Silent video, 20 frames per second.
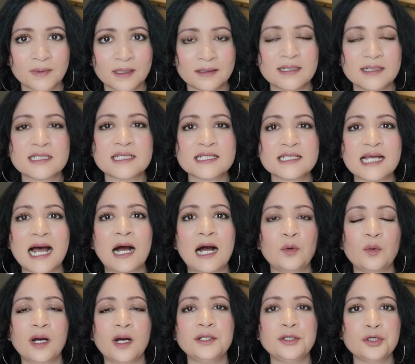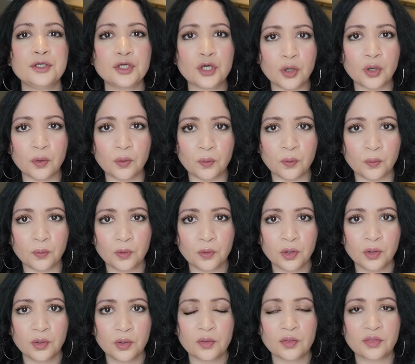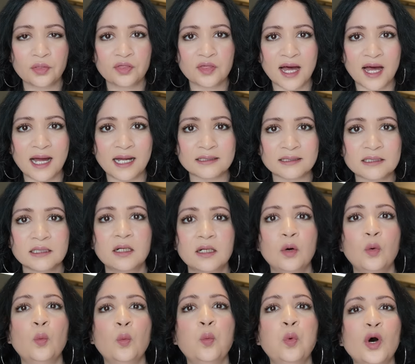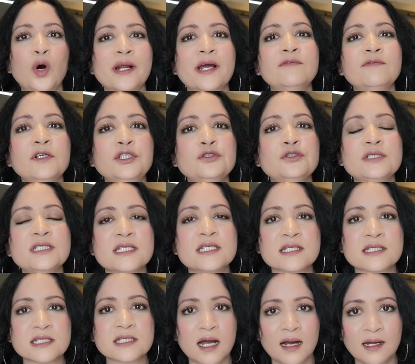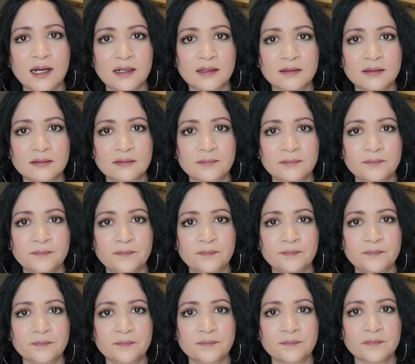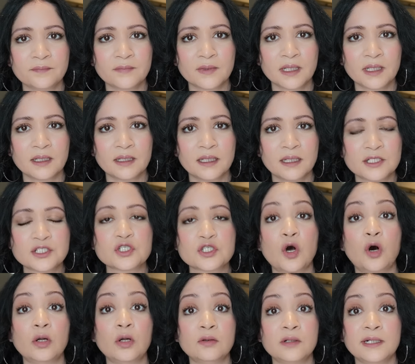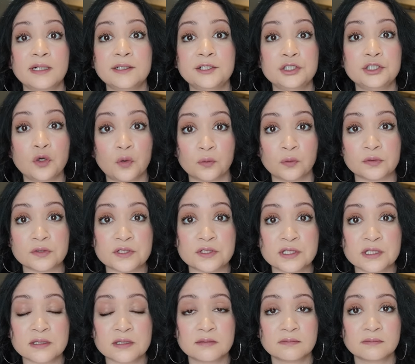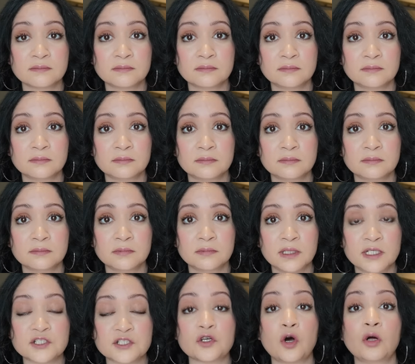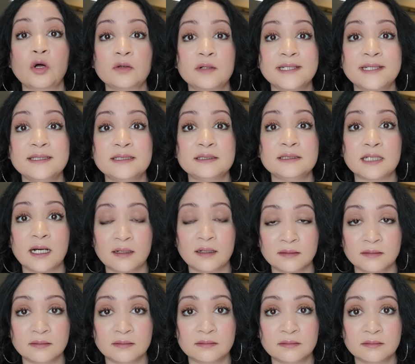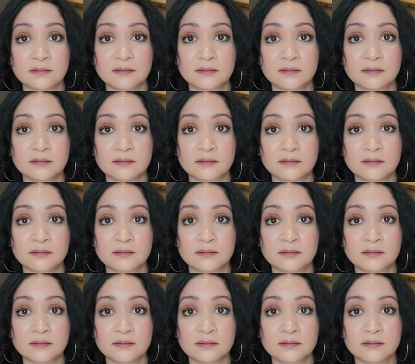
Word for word: This is how I know that whatever you desire, it's already yours. It's already done.